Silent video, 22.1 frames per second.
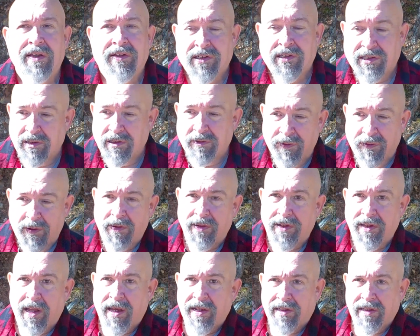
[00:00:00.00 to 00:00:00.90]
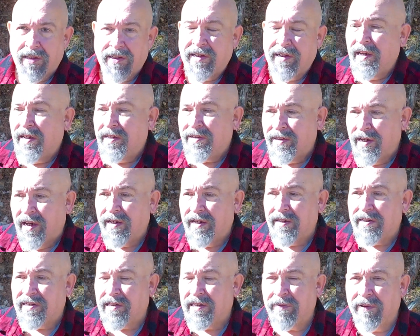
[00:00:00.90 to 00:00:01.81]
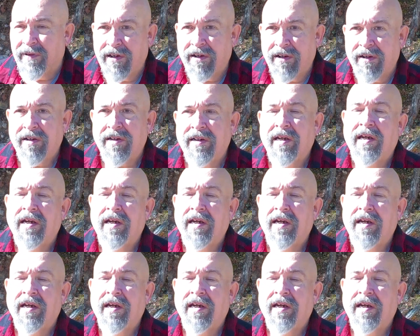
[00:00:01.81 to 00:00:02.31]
This is very likely, not as severe.